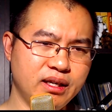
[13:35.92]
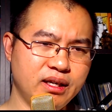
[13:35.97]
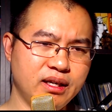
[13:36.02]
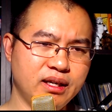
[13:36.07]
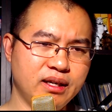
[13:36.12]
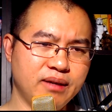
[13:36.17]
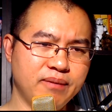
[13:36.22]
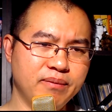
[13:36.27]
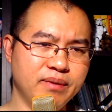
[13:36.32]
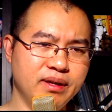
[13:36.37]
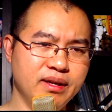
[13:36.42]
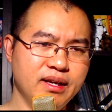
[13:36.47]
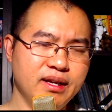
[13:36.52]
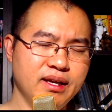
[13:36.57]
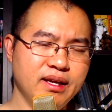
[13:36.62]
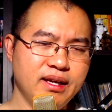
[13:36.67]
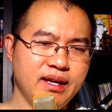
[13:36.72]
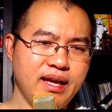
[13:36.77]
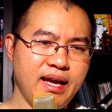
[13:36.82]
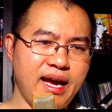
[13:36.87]
Um,
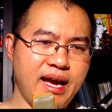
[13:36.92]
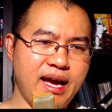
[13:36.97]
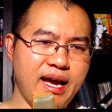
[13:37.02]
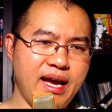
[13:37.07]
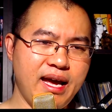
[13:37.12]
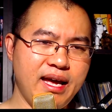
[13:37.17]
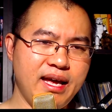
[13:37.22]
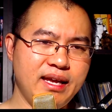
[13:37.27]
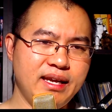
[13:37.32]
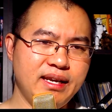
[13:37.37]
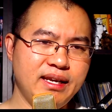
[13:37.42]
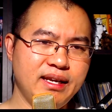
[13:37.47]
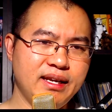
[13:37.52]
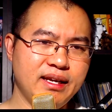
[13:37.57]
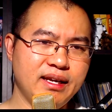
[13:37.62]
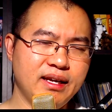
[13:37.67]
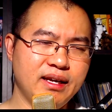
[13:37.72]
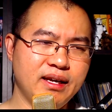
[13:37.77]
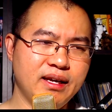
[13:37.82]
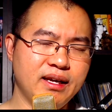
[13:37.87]

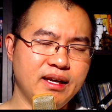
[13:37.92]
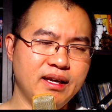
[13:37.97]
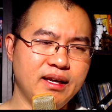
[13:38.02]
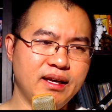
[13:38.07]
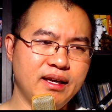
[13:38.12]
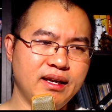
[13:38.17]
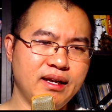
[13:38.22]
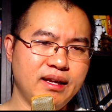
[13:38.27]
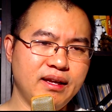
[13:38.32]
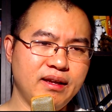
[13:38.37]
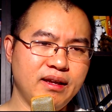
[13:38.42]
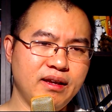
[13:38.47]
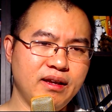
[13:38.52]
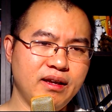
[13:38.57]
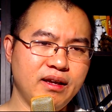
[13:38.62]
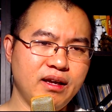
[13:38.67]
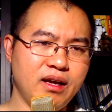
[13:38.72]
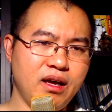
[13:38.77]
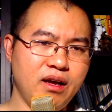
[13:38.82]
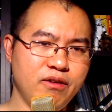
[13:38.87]
and uh,
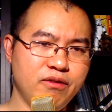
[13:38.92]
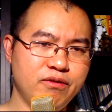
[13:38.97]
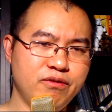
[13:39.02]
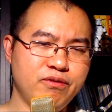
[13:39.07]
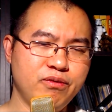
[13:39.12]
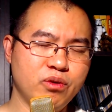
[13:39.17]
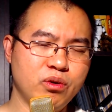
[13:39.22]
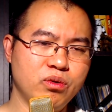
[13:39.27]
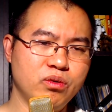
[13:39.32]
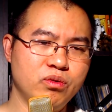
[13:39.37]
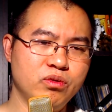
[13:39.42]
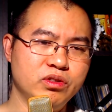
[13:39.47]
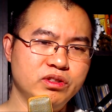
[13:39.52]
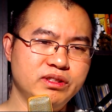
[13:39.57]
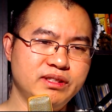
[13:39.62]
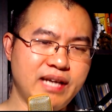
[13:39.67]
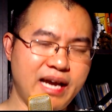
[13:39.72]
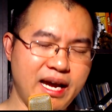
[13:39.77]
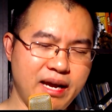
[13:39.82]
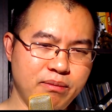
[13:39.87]
of
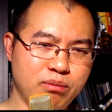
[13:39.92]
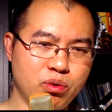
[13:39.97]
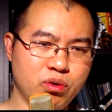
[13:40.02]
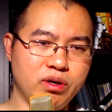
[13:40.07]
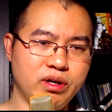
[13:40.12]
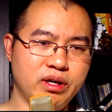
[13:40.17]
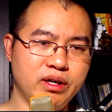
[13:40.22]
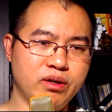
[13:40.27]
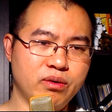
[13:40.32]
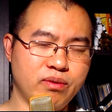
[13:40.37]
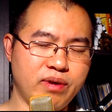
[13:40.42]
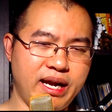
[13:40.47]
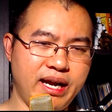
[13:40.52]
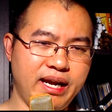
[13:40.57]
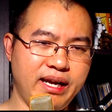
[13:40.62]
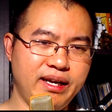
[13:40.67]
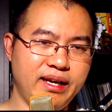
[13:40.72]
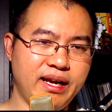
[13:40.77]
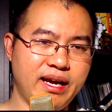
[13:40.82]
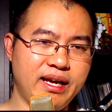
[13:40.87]
cyborg,
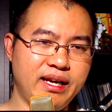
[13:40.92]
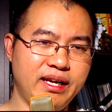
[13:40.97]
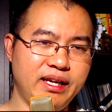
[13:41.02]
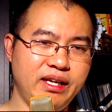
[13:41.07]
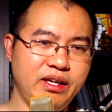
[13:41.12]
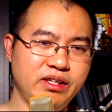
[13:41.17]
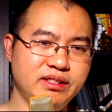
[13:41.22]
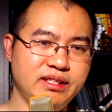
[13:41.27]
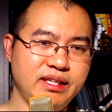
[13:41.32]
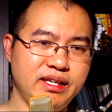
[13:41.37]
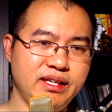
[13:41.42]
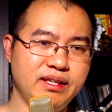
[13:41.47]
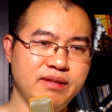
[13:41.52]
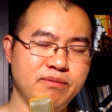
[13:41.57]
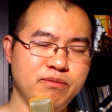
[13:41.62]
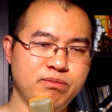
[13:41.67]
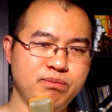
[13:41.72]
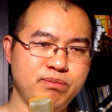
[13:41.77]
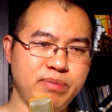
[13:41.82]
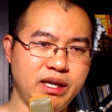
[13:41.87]
right? And he is
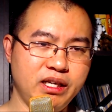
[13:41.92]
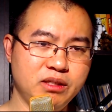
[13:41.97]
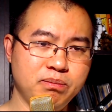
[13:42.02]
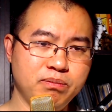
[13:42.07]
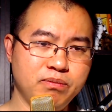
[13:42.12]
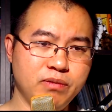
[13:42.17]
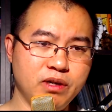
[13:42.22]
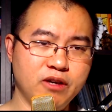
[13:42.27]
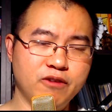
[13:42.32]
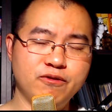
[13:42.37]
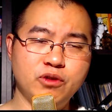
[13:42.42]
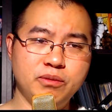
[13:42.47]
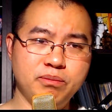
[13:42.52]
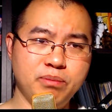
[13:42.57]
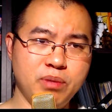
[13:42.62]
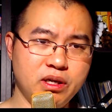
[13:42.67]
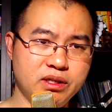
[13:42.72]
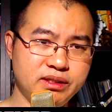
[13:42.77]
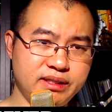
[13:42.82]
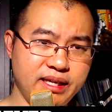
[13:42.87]
in the base uh,
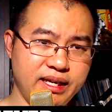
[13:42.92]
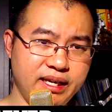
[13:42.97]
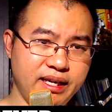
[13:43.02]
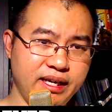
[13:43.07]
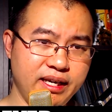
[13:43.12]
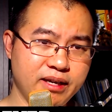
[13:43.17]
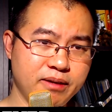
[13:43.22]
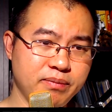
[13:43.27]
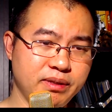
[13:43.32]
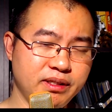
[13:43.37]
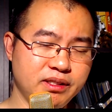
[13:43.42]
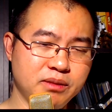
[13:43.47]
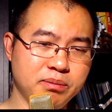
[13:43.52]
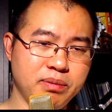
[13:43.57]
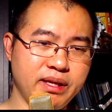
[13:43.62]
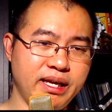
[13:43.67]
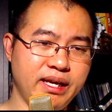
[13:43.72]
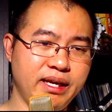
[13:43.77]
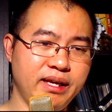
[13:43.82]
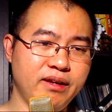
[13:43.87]
football stadium.
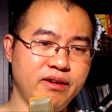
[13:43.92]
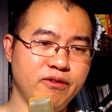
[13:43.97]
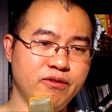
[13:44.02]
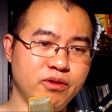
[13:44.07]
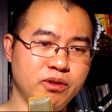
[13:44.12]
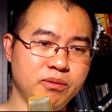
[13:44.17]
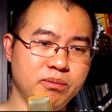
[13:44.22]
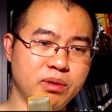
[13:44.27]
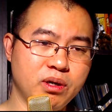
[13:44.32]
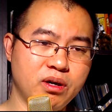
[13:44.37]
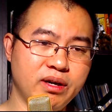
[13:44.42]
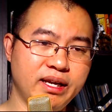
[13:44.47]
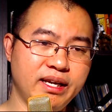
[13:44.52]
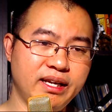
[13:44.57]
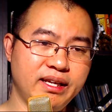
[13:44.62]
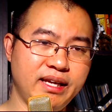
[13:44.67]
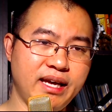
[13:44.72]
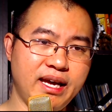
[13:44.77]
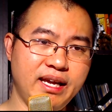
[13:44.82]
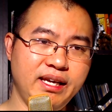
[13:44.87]
He's playing in the football,
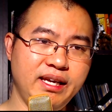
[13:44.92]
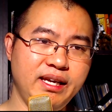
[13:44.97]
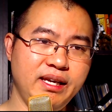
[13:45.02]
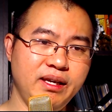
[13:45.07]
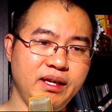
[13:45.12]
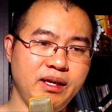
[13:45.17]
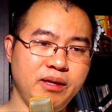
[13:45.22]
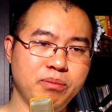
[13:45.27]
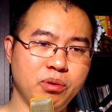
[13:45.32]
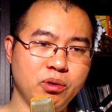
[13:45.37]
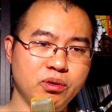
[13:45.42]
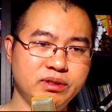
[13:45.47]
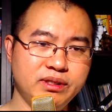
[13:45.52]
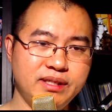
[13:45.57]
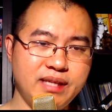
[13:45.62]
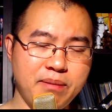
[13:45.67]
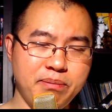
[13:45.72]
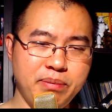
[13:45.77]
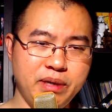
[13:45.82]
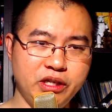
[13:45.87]
and and he he
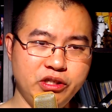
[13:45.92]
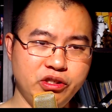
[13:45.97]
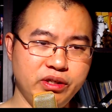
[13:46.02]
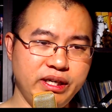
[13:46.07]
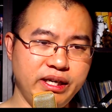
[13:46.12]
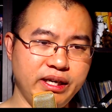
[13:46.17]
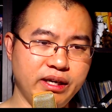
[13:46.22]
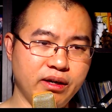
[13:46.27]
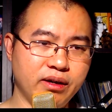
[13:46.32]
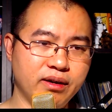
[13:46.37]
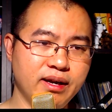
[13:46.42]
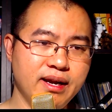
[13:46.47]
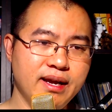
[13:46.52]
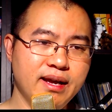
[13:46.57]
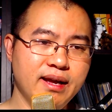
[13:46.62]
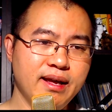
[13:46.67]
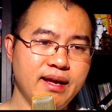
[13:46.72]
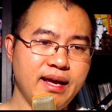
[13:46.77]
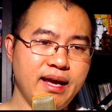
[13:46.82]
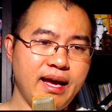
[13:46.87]
posted that picture here.